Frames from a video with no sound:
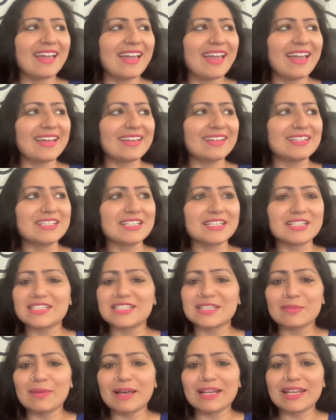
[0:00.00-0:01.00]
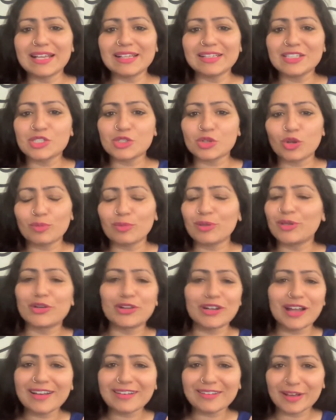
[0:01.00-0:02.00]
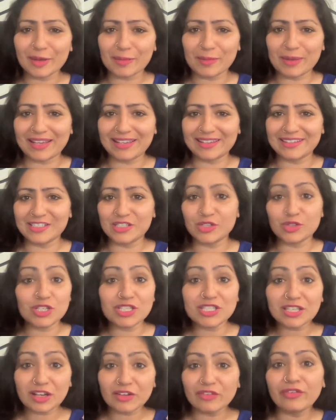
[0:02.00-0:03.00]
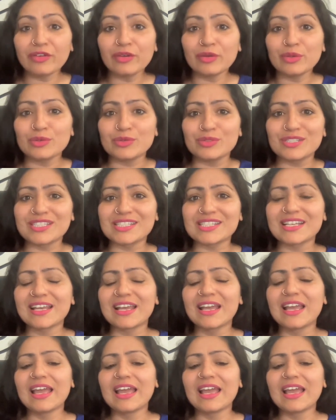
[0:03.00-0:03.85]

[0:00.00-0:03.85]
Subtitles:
and somebody else told me you're not coming. So she's confused.